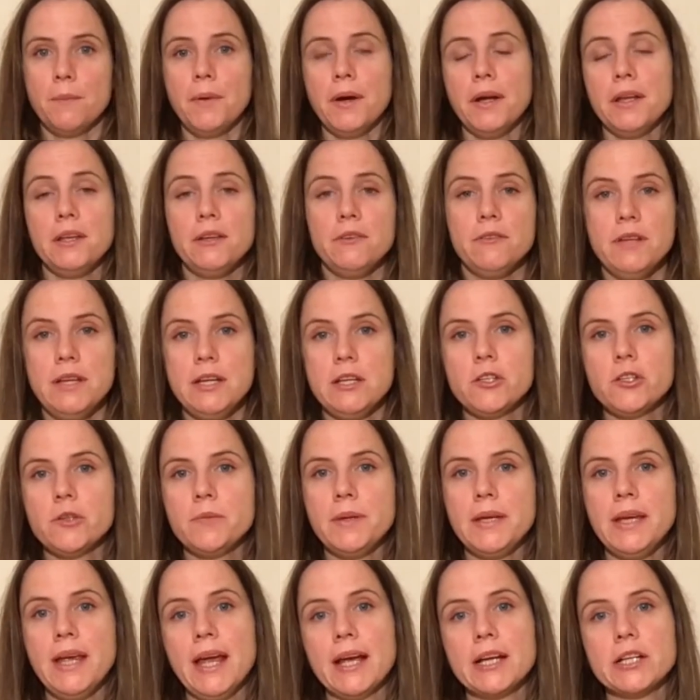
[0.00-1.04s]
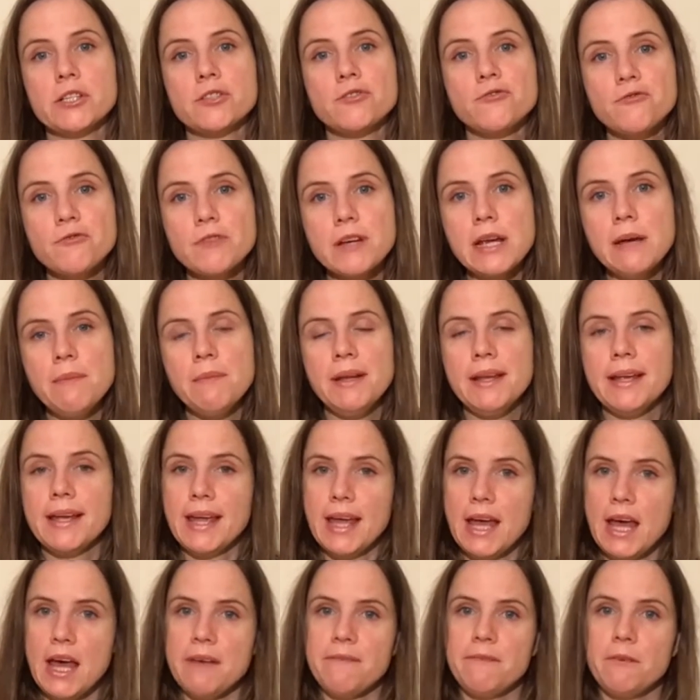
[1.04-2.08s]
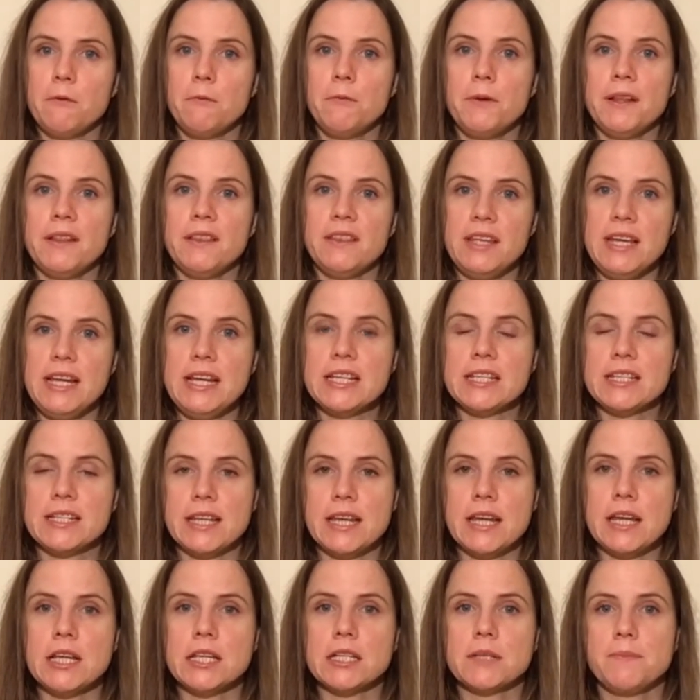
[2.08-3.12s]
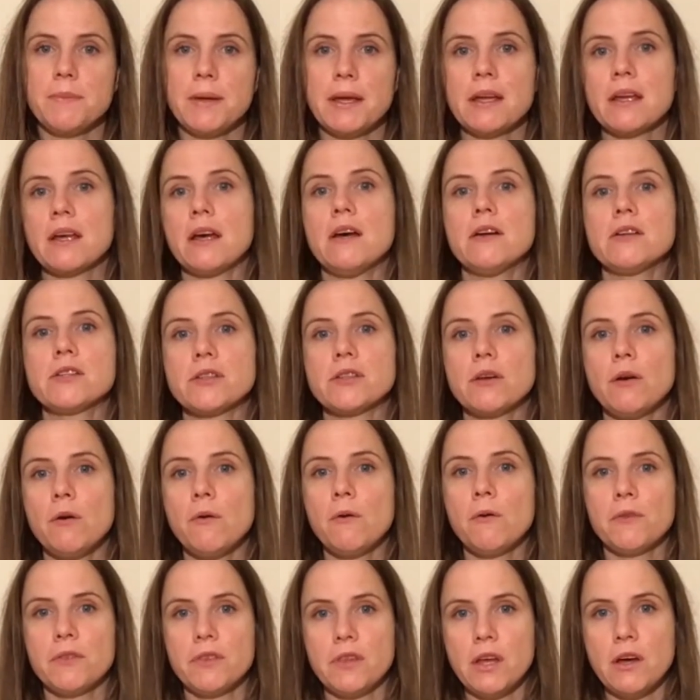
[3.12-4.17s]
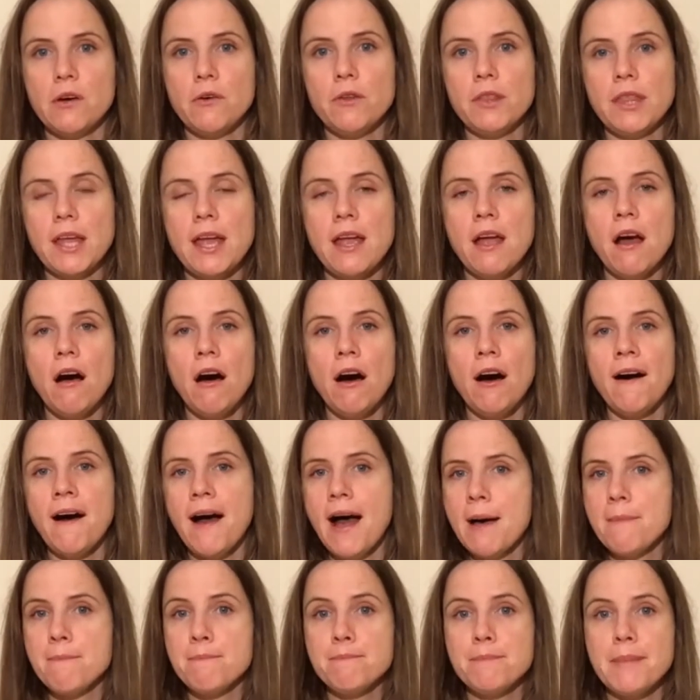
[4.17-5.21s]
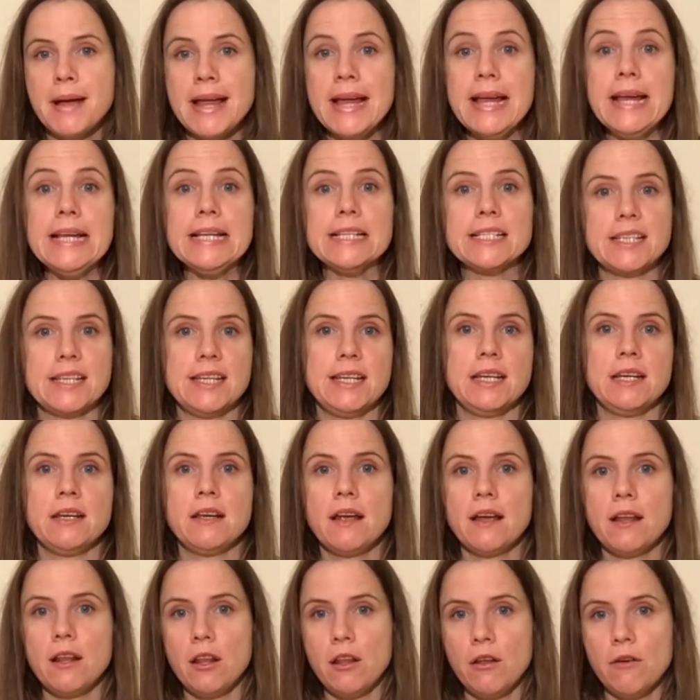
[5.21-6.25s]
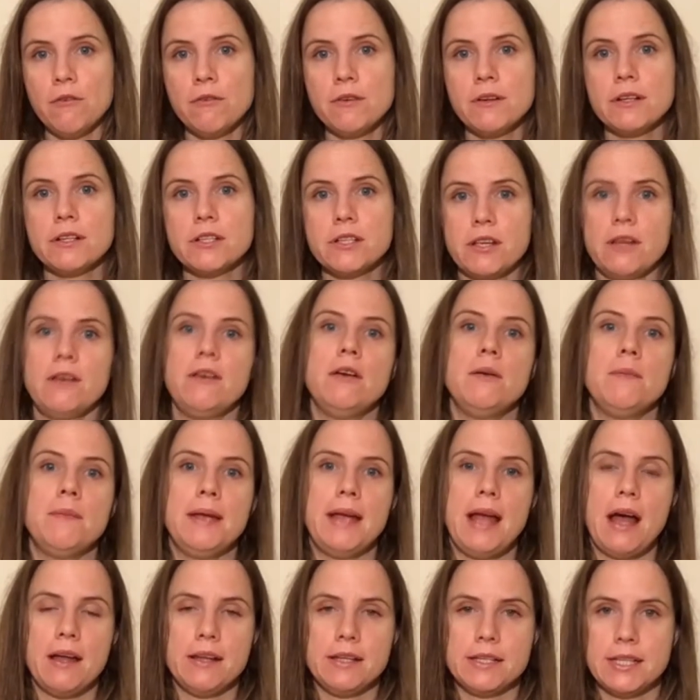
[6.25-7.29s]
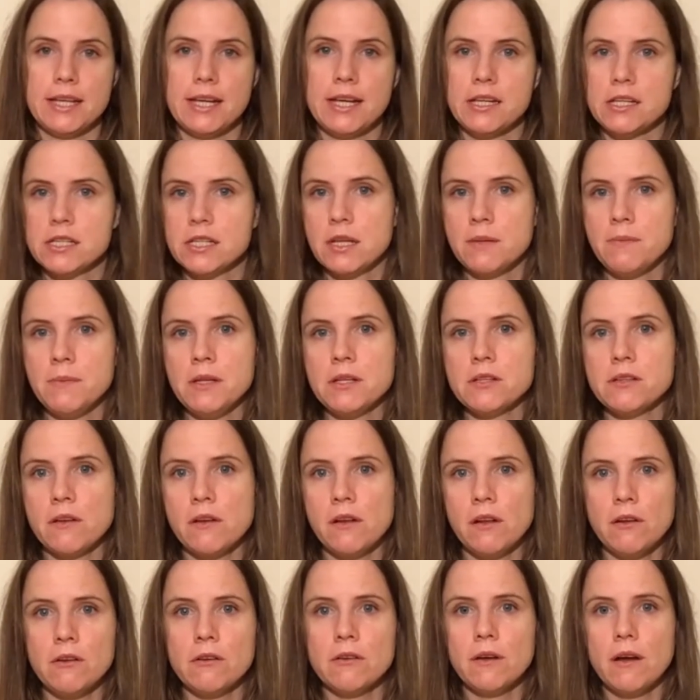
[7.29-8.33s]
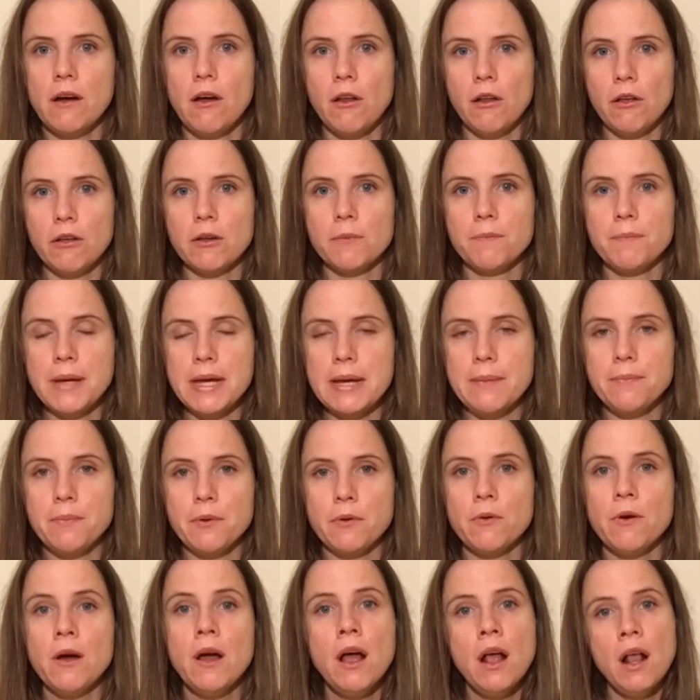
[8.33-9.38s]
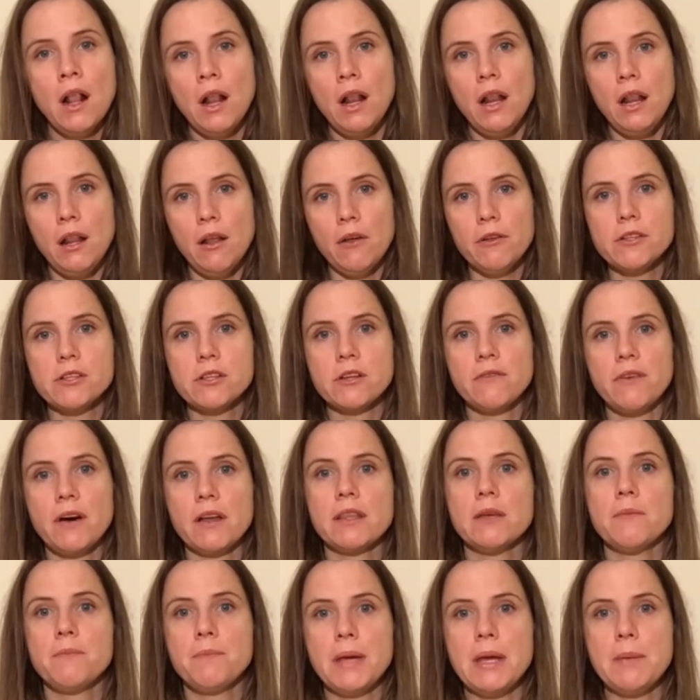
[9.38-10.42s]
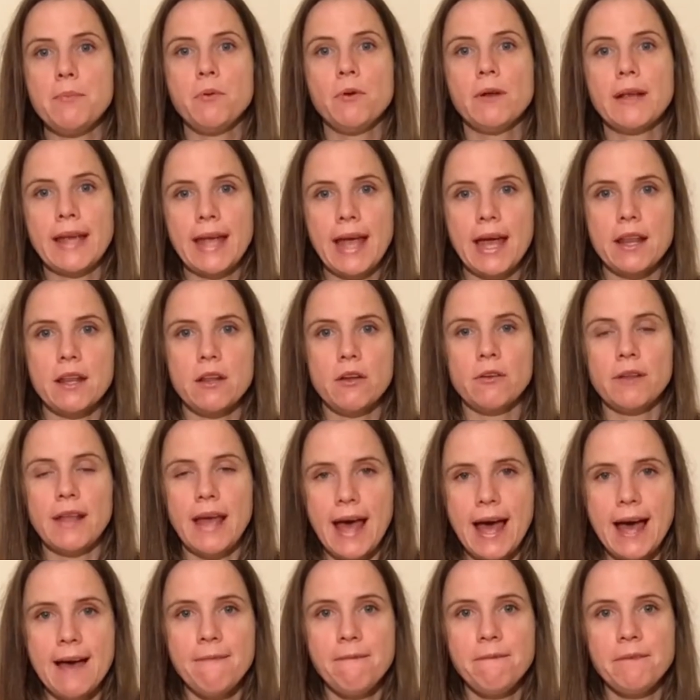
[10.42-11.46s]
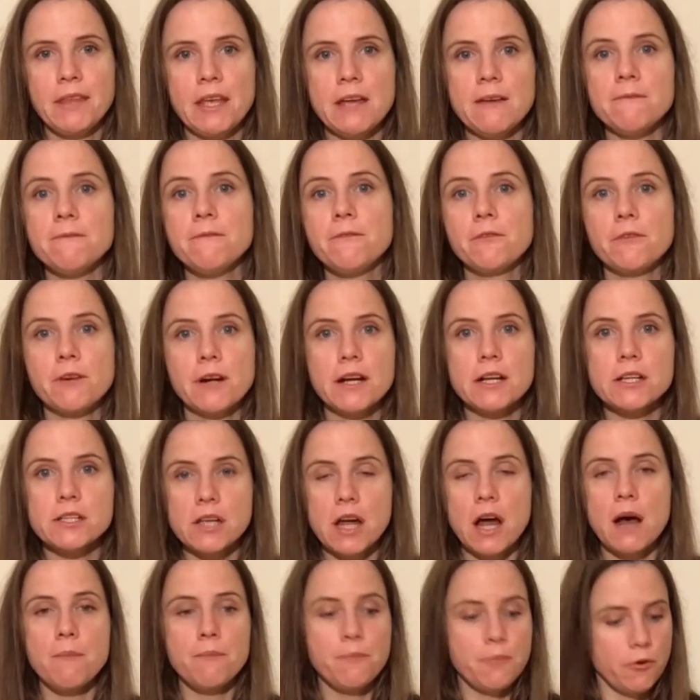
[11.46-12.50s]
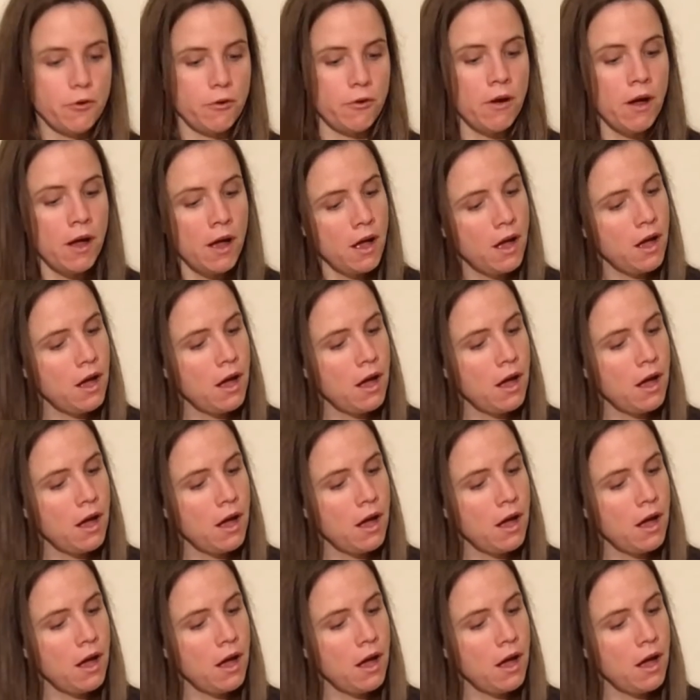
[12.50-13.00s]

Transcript: But you need to be extremely careful with these things, because although they are amazing long-term antihistamines on a lot of people, lots of other people cannot have them. For example,